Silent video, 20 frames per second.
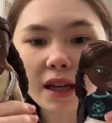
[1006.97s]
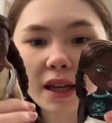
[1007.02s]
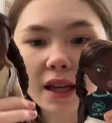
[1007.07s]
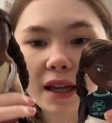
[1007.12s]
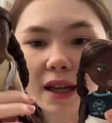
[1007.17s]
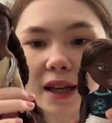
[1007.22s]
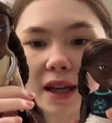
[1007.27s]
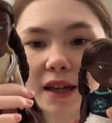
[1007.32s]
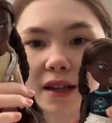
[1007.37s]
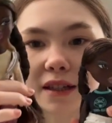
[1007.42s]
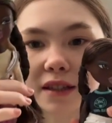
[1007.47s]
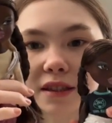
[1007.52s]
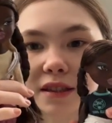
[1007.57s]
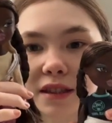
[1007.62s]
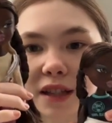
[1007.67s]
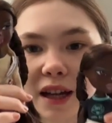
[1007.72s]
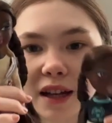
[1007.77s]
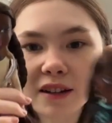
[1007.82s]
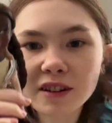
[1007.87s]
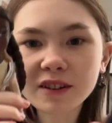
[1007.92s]
and
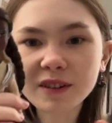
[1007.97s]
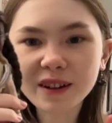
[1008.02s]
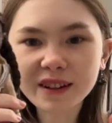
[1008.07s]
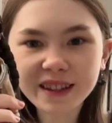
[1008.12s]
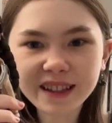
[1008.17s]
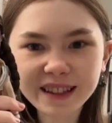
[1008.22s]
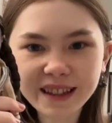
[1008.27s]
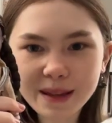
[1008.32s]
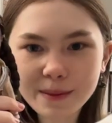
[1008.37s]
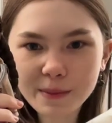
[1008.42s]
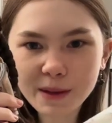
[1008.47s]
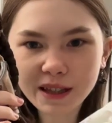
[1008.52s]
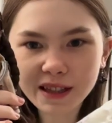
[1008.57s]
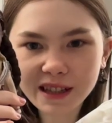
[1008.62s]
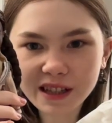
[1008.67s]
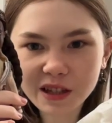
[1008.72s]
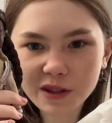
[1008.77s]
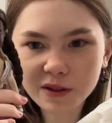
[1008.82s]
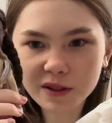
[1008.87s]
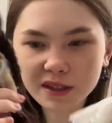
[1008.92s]
I don't know, I think they make
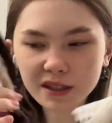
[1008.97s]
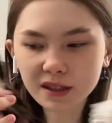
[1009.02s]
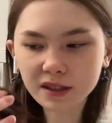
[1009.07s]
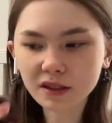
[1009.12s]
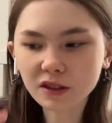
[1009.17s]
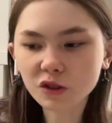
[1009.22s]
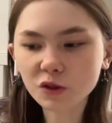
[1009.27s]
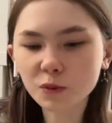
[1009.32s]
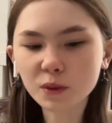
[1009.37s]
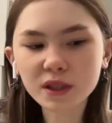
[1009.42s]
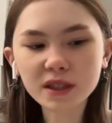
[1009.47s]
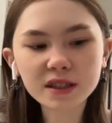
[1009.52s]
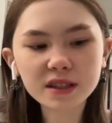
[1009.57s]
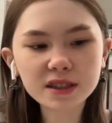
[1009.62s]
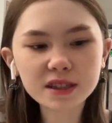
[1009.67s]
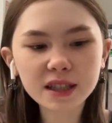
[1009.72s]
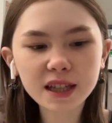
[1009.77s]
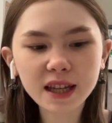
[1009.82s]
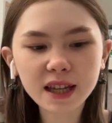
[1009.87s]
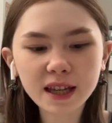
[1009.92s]
the cutest little
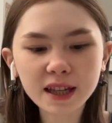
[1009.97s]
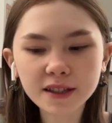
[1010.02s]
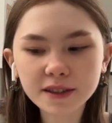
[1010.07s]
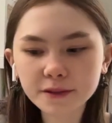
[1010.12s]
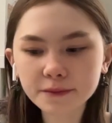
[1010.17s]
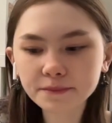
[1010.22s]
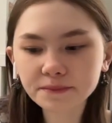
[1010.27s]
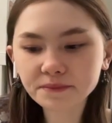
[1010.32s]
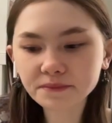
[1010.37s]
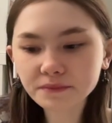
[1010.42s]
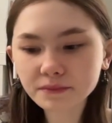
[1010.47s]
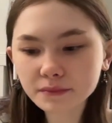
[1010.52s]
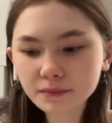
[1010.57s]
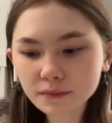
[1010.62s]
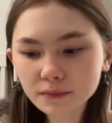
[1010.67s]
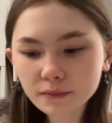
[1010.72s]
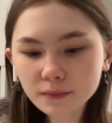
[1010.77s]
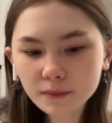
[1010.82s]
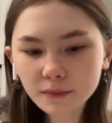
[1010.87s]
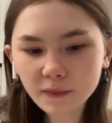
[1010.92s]
twins, and
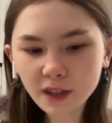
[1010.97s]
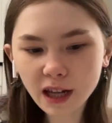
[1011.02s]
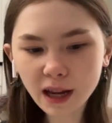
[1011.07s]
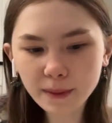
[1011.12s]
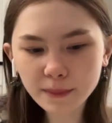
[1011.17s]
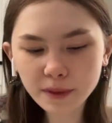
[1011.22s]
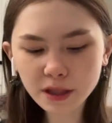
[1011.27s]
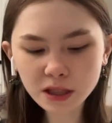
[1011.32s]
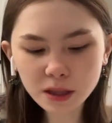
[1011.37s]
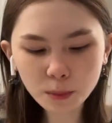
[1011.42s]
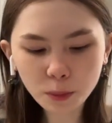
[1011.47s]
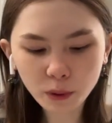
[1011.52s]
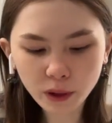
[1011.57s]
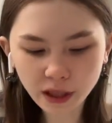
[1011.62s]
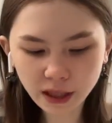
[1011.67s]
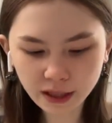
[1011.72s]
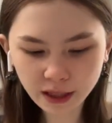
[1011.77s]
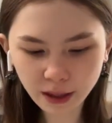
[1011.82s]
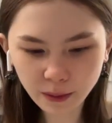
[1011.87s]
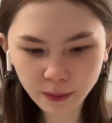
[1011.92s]
I'm
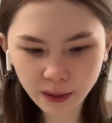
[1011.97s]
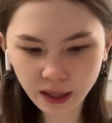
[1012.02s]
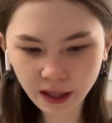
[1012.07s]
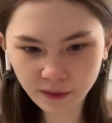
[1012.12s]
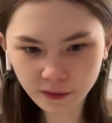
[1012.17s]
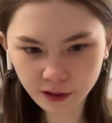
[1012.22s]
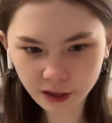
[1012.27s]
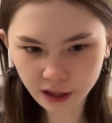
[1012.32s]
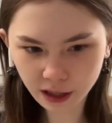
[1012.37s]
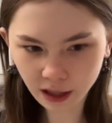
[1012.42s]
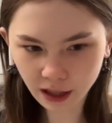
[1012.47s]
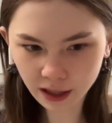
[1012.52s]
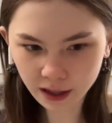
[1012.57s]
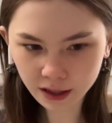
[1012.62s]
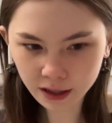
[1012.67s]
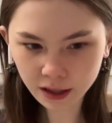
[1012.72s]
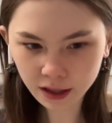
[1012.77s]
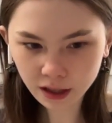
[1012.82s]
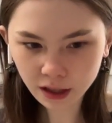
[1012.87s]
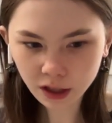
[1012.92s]
disappointed that we never got
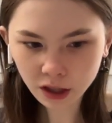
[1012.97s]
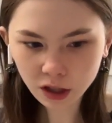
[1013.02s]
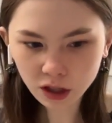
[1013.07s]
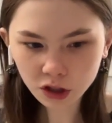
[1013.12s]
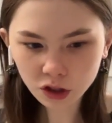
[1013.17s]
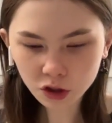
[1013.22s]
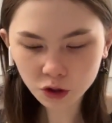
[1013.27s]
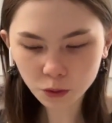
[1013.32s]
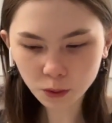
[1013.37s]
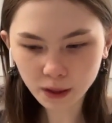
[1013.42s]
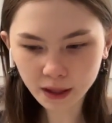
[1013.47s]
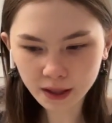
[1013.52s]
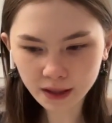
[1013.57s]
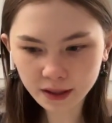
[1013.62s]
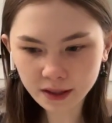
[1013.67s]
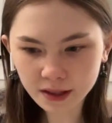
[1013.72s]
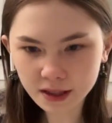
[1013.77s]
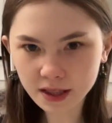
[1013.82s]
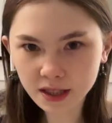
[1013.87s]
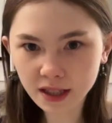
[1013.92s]

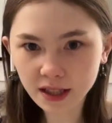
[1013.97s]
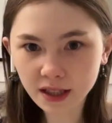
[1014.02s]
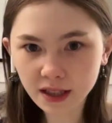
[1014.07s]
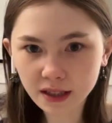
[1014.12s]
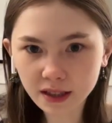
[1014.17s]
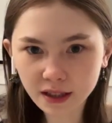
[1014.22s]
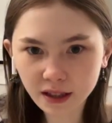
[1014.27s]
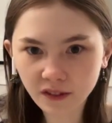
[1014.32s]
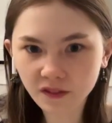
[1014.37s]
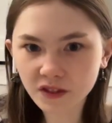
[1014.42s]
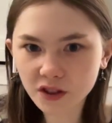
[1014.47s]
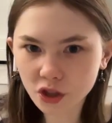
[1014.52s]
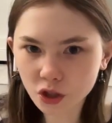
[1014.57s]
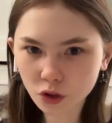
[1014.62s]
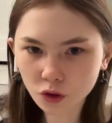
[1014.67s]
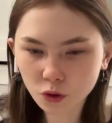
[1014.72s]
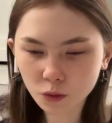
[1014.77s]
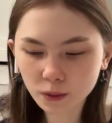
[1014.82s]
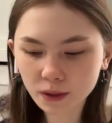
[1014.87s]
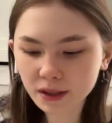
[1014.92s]
twins,
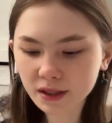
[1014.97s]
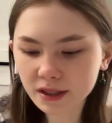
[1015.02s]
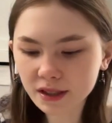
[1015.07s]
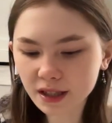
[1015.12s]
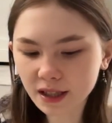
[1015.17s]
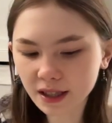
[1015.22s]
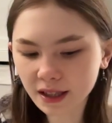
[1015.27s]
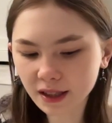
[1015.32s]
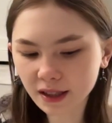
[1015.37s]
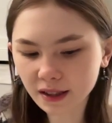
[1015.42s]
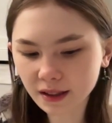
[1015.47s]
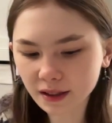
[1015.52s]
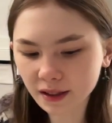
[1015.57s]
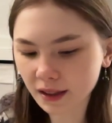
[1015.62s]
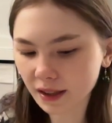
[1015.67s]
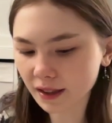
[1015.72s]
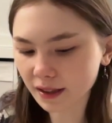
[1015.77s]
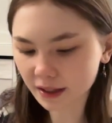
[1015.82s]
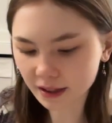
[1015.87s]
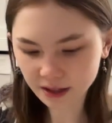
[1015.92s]
official twins, in
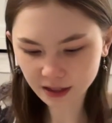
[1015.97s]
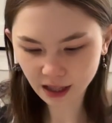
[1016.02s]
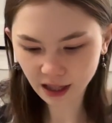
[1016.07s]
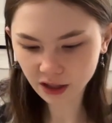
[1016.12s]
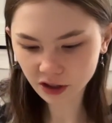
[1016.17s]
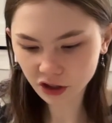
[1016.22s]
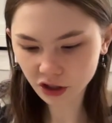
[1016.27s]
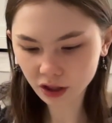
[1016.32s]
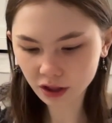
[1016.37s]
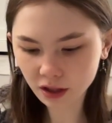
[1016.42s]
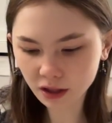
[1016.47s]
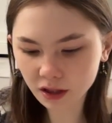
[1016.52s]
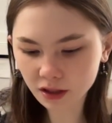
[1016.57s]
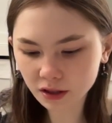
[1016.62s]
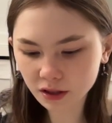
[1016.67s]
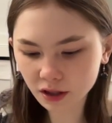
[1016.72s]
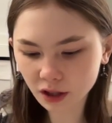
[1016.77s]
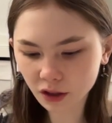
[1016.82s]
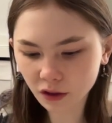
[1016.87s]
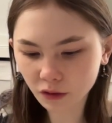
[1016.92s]
like the Sasha
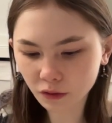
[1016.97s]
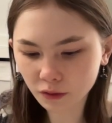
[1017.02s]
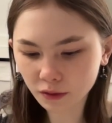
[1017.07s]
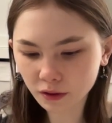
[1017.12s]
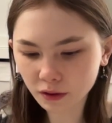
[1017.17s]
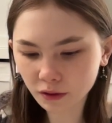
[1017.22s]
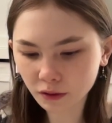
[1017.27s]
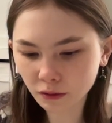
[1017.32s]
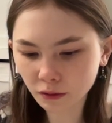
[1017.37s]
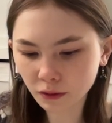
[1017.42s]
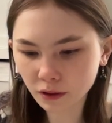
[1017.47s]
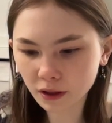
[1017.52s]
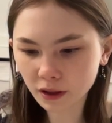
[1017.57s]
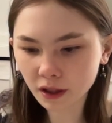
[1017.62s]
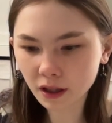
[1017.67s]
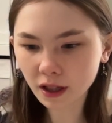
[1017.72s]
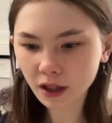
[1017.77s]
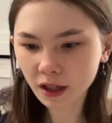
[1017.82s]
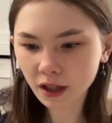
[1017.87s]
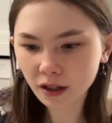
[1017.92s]
tone or
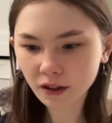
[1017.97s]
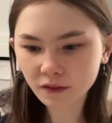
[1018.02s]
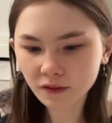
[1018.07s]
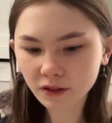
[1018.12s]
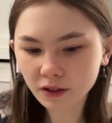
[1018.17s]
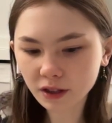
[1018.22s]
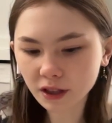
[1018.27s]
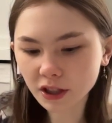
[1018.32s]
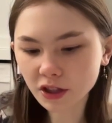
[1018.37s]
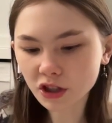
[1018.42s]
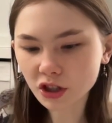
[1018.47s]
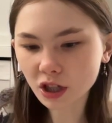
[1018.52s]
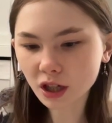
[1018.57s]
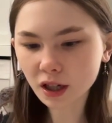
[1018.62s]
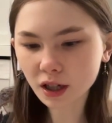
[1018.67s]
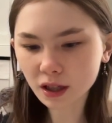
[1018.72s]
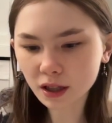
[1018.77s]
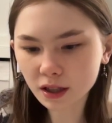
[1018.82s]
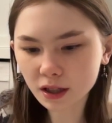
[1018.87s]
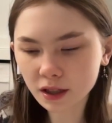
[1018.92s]

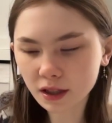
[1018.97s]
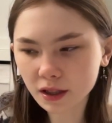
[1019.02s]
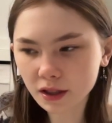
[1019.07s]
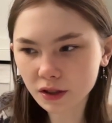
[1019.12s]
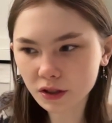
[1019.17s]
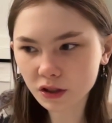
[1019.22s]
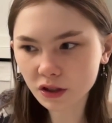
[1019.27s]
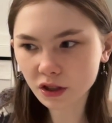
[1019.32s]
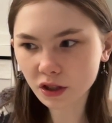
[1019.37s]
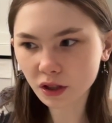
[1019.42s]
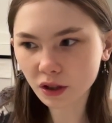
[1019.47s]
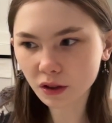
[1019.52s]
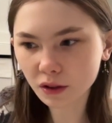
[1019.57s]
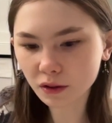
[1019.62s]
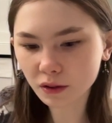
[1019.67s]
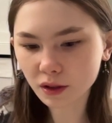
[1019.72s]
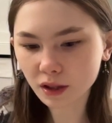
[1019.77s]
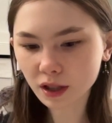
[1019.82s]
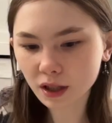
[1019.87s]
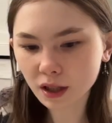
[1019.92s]
Felicia, and
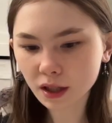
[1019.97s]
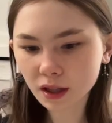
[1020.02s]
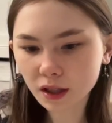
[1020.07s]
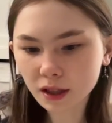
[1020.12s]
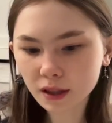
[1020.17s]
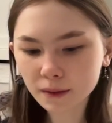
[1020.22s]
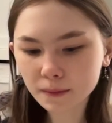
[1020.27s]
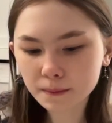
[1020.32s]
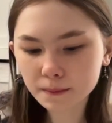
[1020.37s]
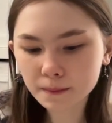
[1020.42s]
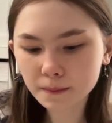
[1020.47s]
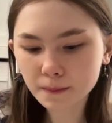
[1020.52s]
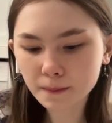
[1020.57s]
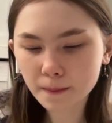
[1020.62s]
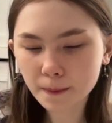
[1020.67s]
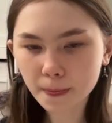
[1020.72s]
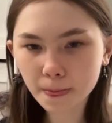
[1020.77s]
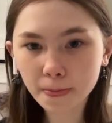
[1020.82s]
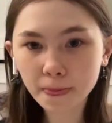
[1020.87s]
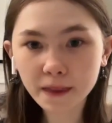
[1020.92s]
so
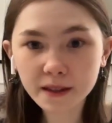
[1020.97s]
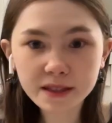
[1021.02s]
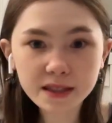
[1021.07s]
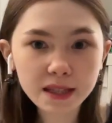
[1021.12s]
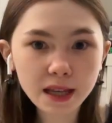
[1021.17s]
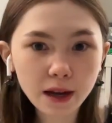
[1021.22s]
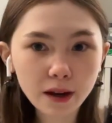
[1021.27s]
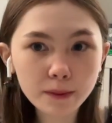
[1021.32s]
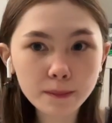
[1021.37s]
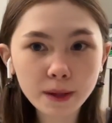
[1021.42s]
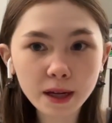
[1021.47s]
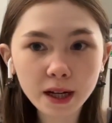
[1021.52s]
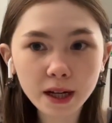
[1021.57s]
this is how I